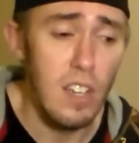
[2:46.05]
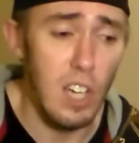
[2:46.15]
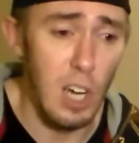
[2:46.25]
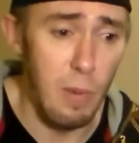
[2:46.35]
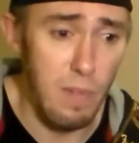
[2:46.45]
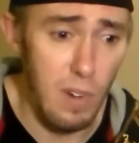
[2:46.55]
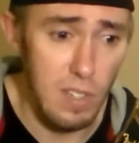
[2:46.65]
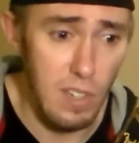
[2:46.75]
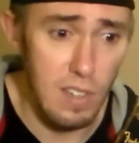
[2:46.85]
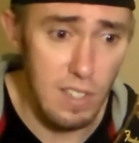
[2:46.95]
you're going to be
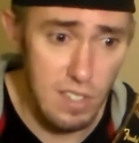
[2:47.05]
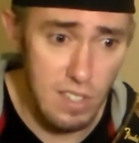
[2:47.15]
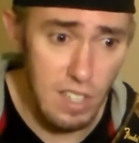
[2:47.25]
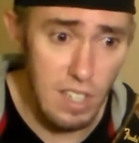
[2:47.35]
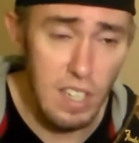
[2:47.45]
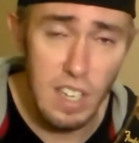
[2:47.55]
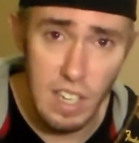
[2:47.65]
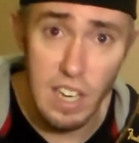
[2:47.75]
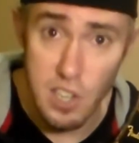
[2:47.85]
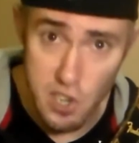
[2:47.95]
focusing on the C,
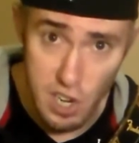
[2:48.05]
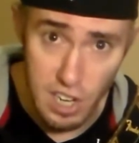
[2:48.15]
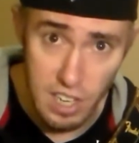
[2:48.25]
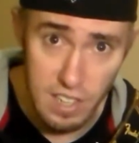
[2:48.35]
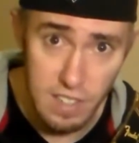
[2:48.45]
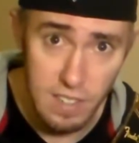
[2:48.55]
E, and G.